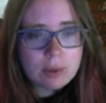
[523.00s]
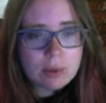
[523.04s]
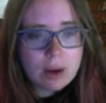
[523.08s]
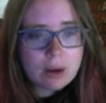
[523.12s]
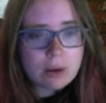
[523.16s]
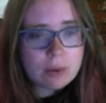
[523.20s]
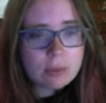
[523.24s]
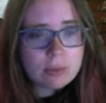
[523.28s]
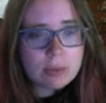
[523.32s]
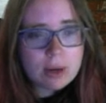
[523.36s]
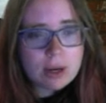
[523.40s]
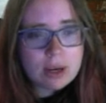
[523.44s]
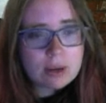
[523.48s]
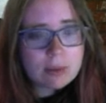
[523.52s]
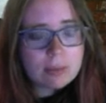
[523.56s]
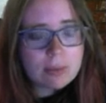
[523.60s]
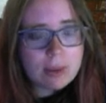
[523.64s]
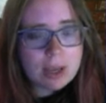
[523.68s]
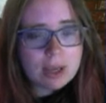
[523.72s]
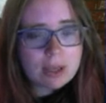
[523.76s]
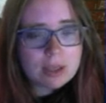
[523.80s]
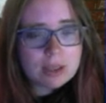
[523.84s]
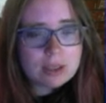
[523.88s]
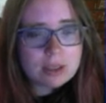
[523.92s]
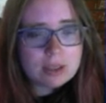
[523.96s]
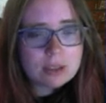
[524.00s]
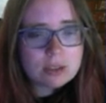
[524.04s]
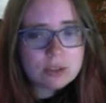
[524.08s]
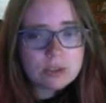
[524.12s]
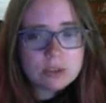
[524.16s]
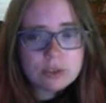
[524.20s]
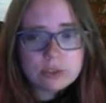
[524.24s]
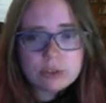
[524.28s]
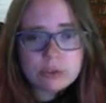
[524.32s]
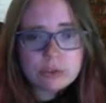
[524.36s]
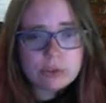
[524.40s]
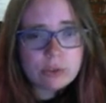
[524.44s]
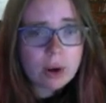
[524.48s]
I don't recommend
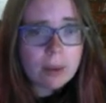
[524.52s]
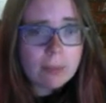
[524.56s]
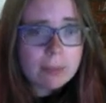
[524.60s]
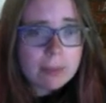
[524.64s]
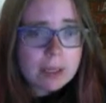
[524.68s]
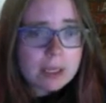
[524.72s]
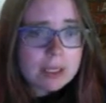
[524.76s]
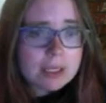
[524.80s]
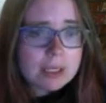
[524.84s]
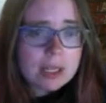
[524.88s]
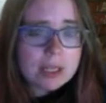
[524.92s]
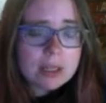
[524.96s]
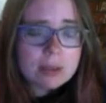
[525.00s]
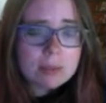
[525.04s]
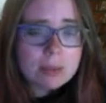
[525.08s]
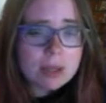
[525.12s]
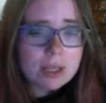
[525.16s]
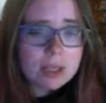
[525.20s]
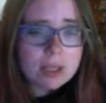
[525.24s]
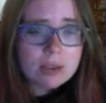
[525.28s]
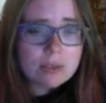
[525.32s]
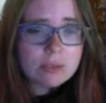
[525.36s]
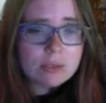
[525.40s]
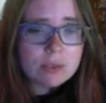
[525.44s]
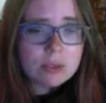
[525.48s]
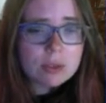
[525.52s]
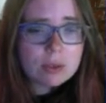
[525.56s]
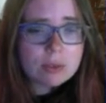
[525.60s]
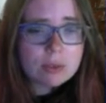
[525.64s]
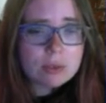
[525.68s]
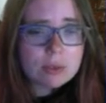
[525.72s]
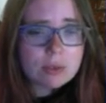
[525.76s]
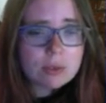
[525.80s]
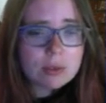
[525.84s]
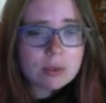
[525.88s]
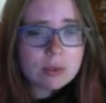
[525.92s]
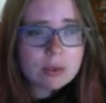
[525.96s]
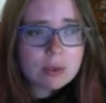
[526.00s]
just dropping a ton of money if you
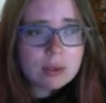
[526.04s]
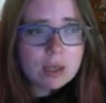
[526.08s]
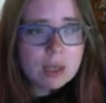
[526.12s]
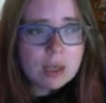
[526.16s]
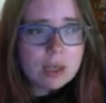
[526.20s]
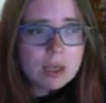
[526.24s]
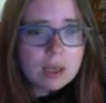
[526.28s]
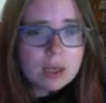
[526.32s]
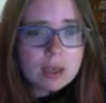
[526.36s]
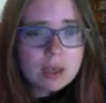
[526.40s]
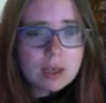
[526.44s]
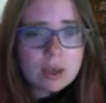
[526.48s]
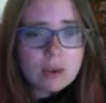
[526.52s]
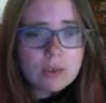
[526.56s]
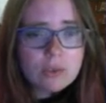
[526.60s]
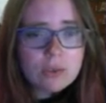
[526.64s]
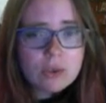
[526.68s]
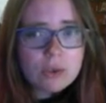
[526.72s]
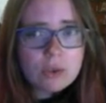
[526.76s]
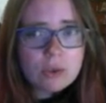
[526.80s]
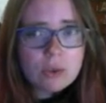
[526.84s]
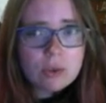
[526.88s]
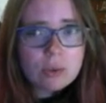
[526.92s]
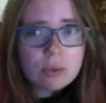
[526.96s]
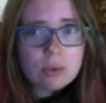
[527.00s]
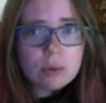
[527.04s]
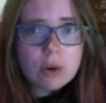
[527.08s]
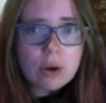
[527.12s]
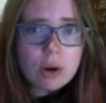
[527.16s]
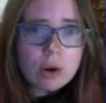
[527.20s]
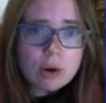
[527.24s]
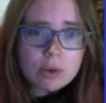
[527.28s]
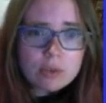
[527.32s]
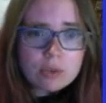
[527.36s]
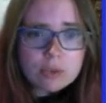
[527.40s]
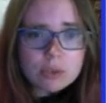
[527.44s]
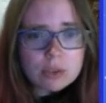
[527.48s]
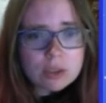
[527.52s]
don't if you don't
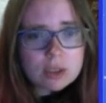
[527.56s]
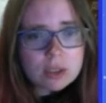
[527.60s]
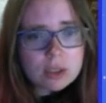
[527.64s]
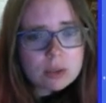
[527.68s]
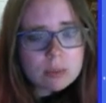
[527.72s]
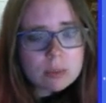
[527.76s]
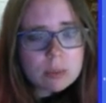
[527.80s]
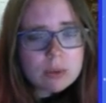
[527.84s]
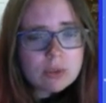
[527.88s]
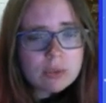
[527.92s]
know if you're going to